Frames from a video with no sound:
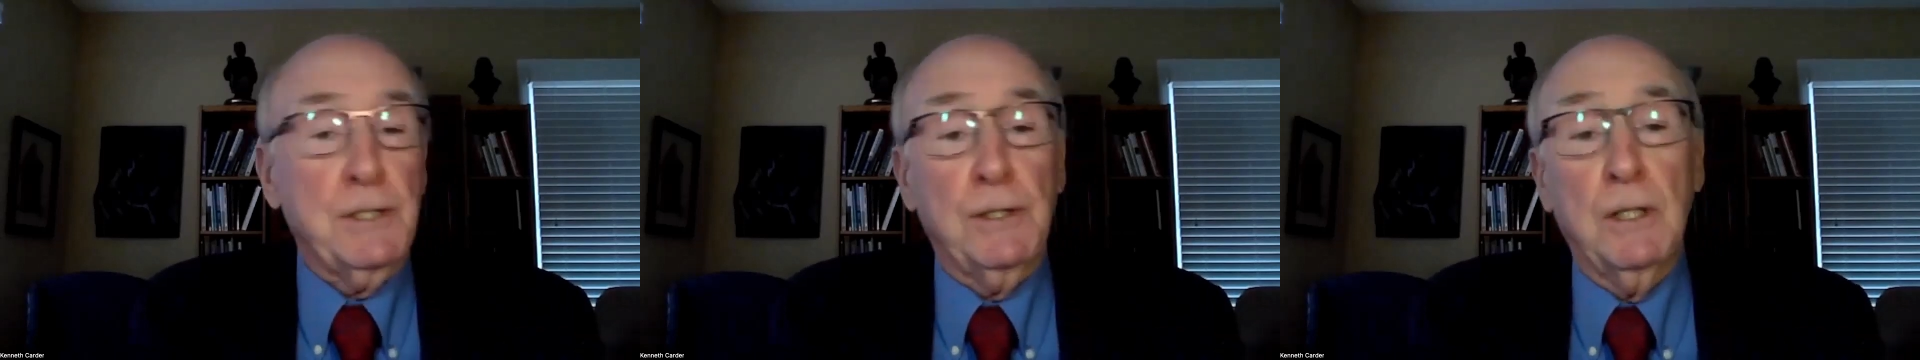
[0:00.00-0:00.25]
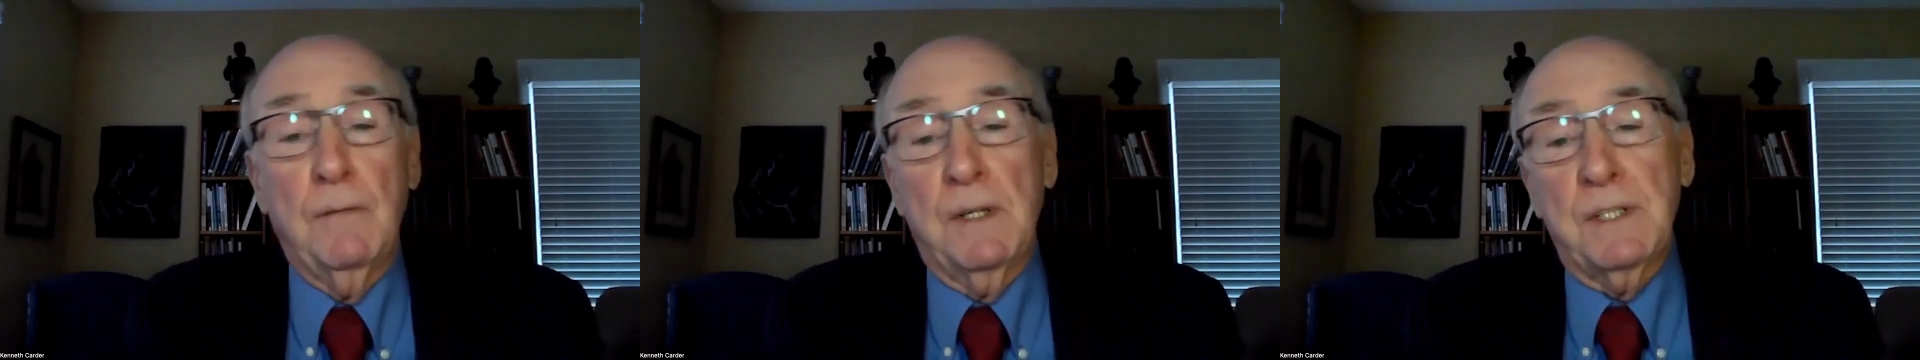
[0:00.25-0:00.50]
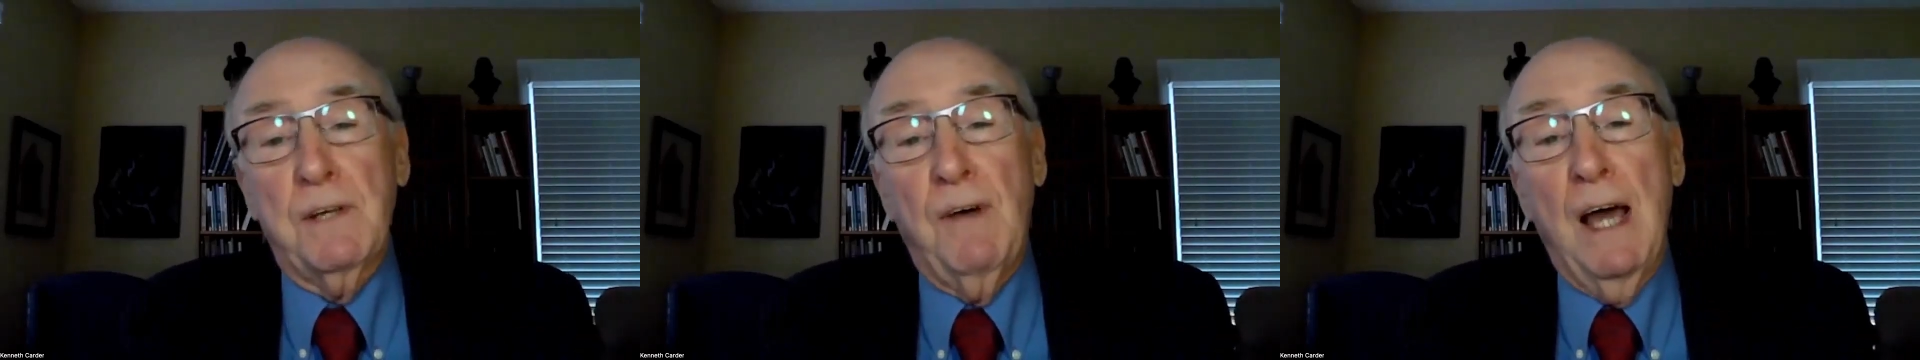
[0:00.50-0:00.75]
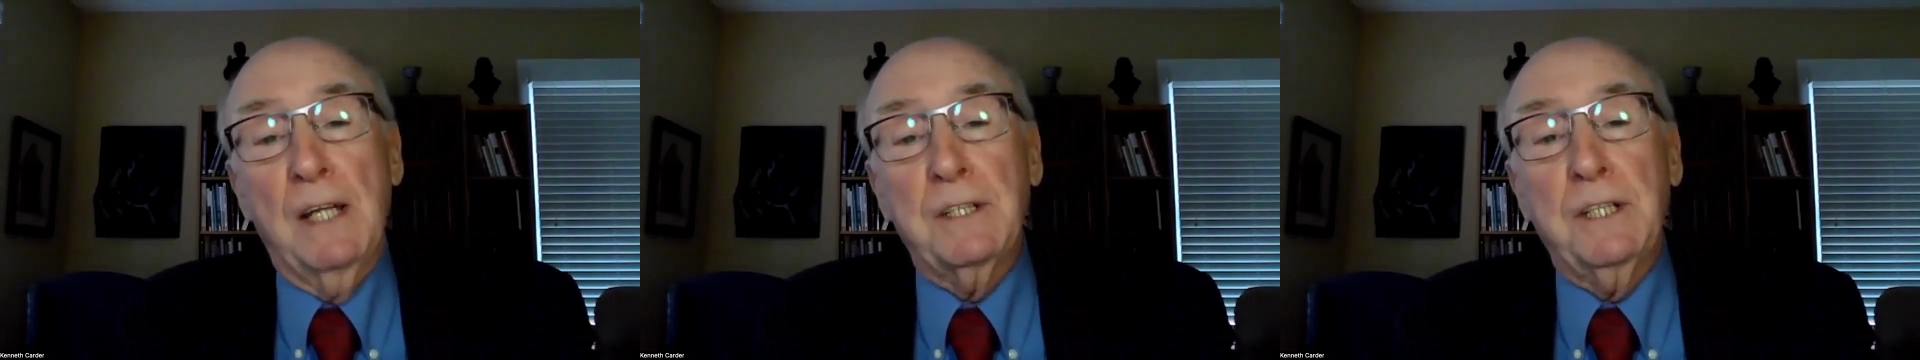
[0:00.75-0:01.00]
serve as the
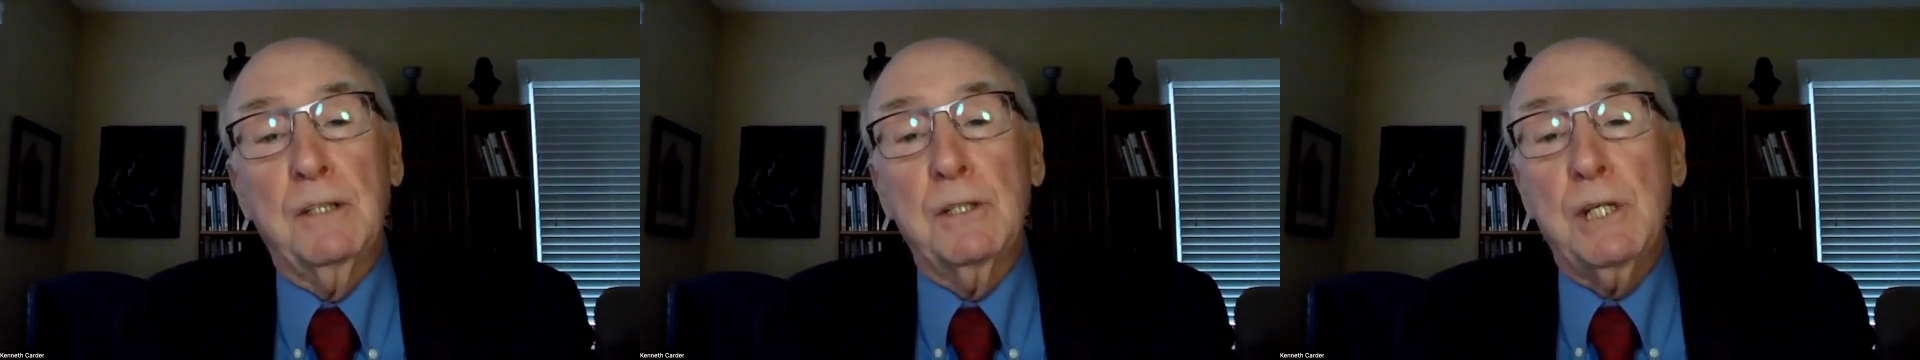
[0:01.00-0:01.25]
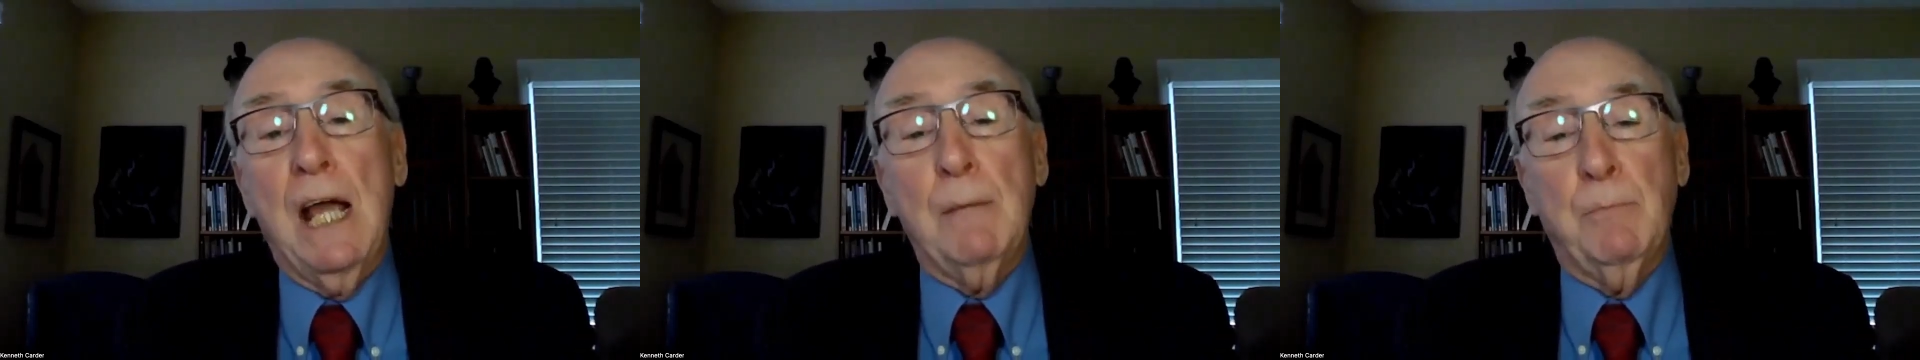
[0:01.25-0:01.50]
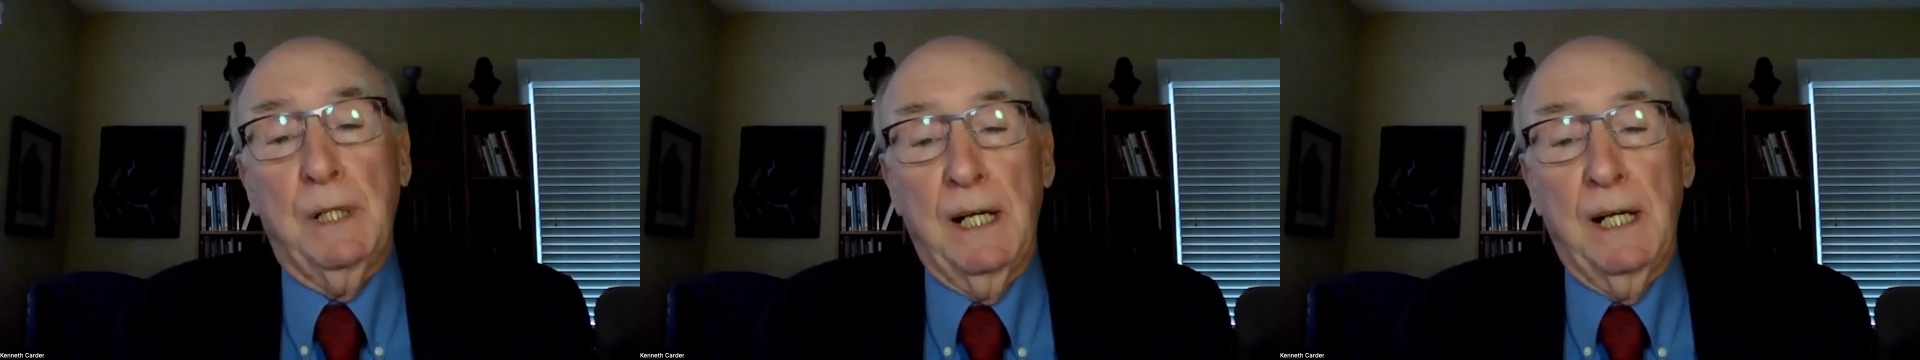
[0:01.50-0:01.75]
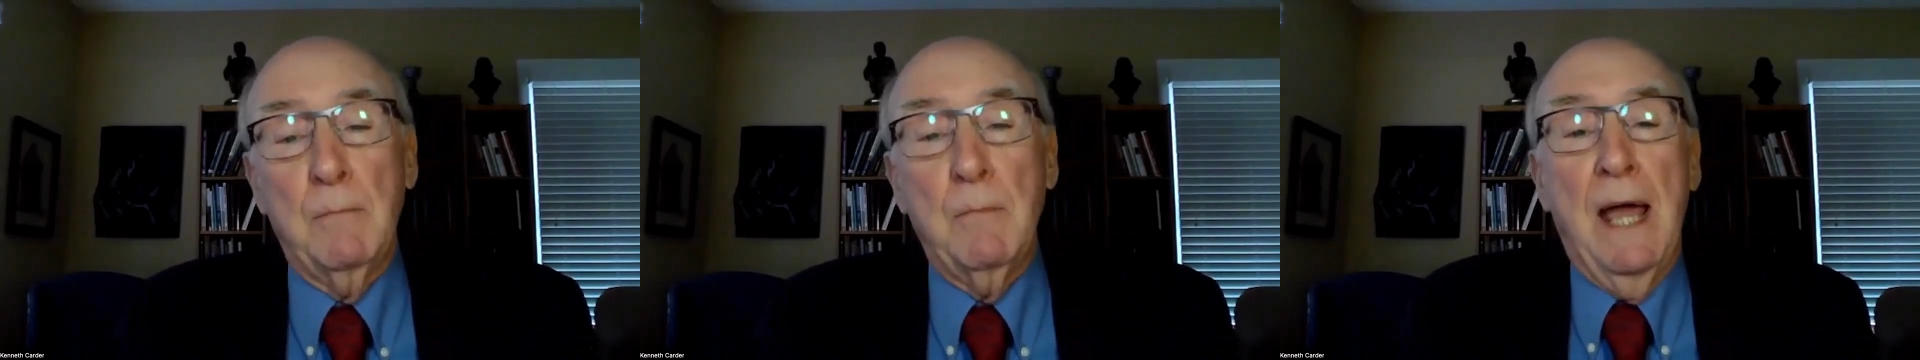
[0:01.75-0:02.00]
volunteer
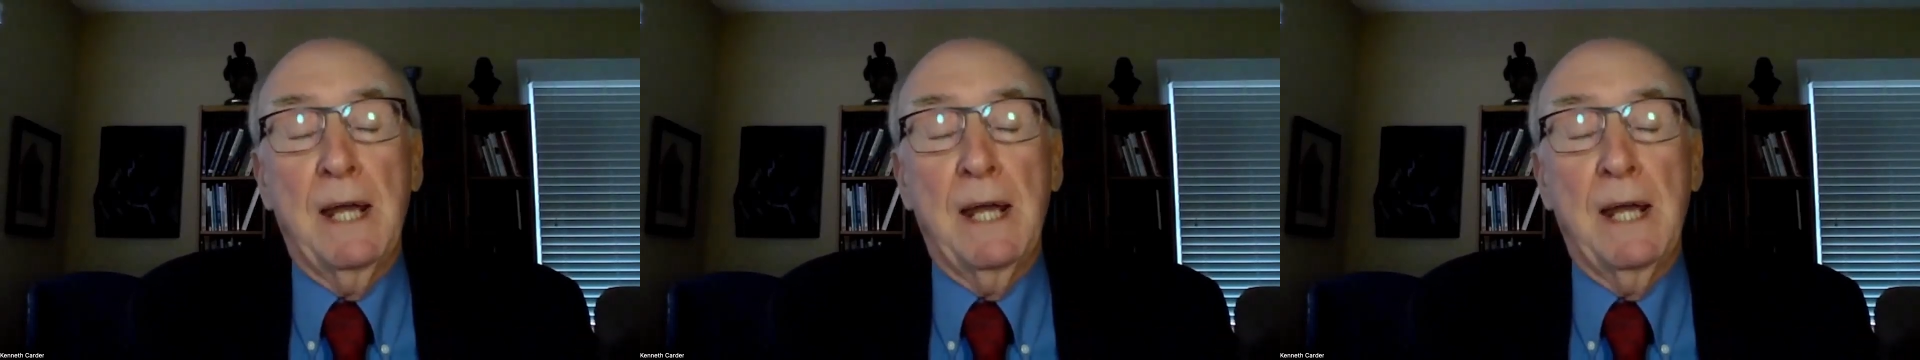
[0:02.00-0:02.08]
chaplain